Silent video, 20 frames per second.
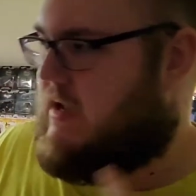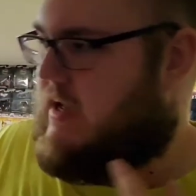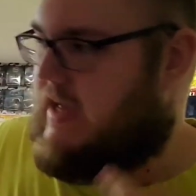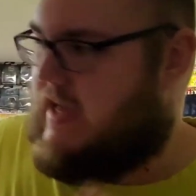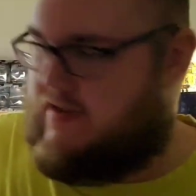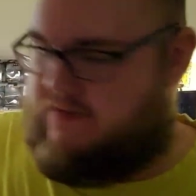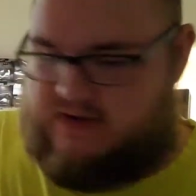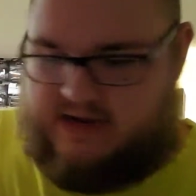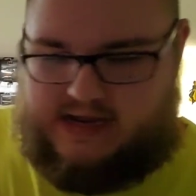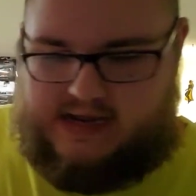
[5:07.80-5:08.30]
I
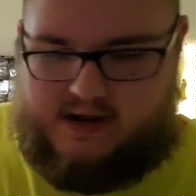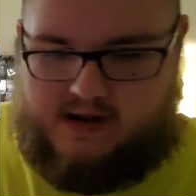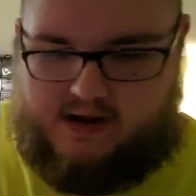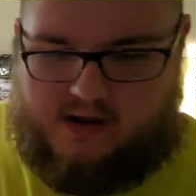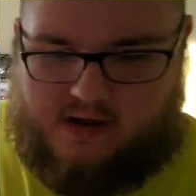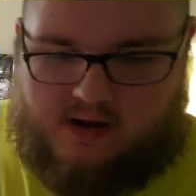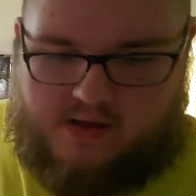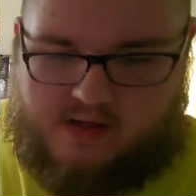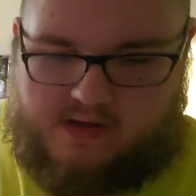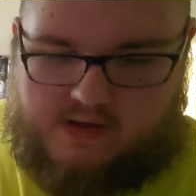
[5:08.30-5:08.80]
have King
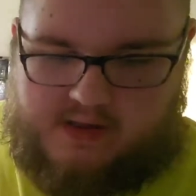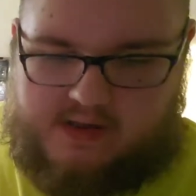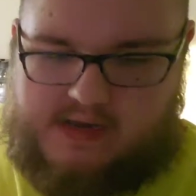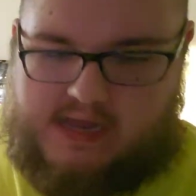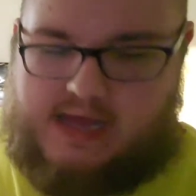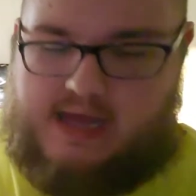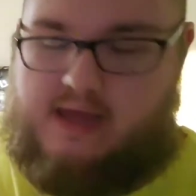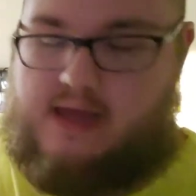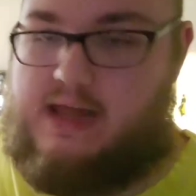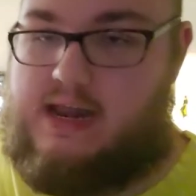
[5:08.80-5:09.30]
Kong, and
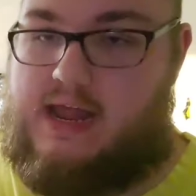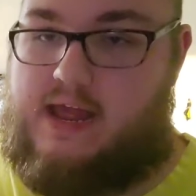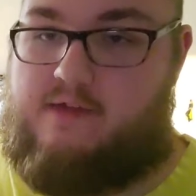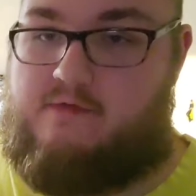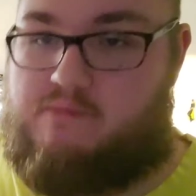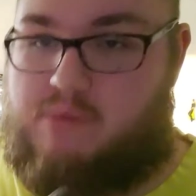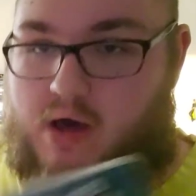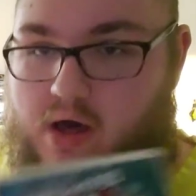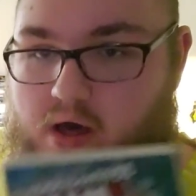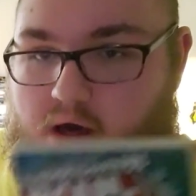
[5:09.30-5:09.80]
I have
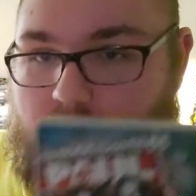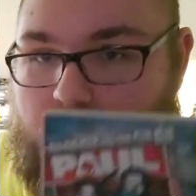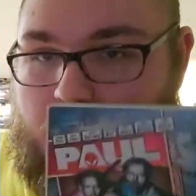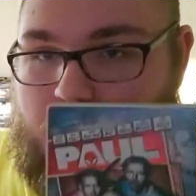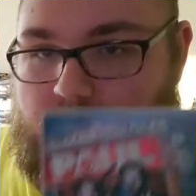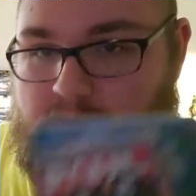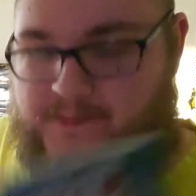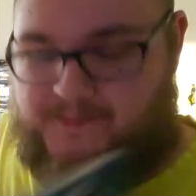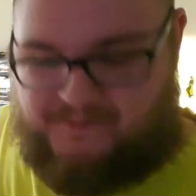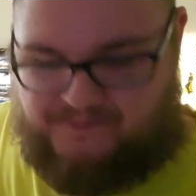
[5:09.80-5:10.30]

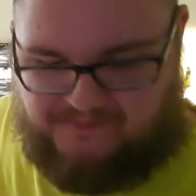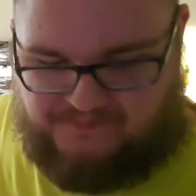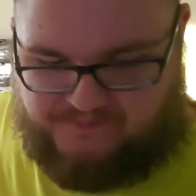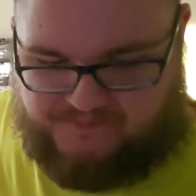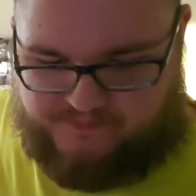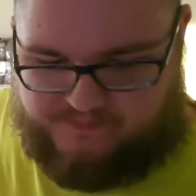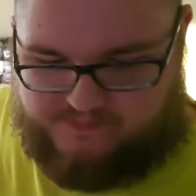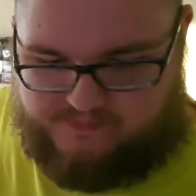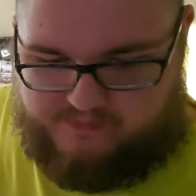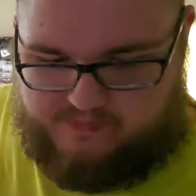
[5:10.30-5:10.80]
Paul.
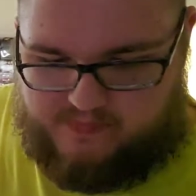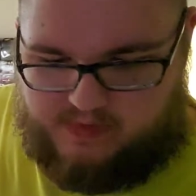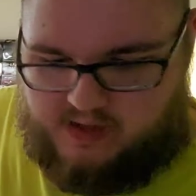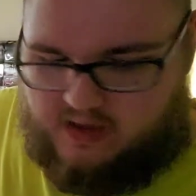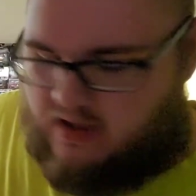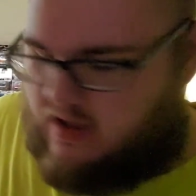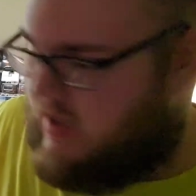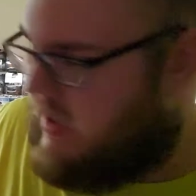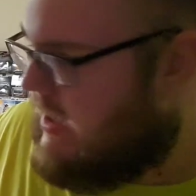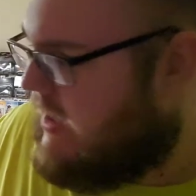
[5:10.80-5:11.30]

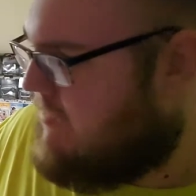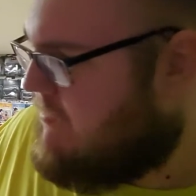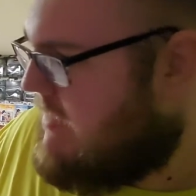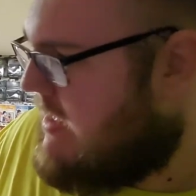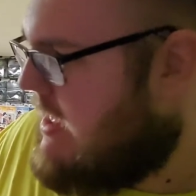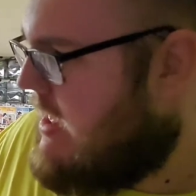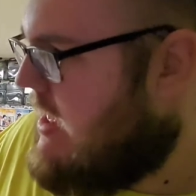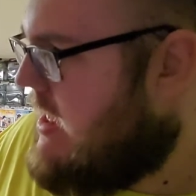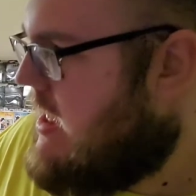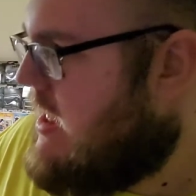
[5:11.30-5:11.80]

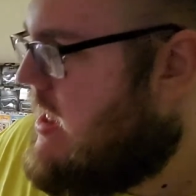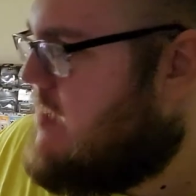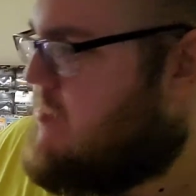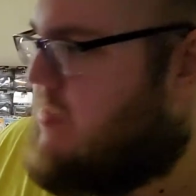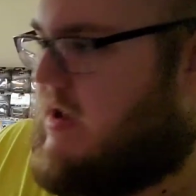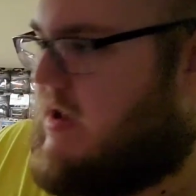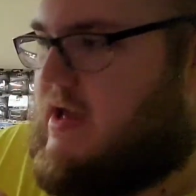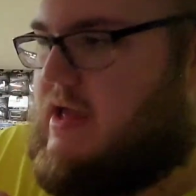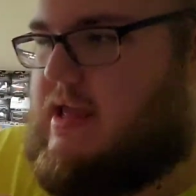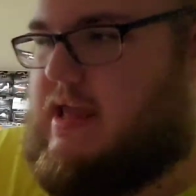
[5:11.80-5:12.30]

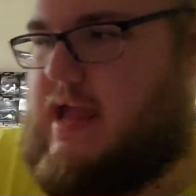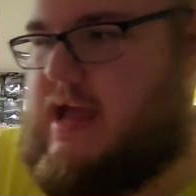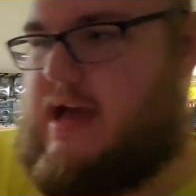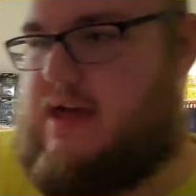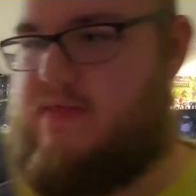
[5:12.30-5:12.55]
But yeah,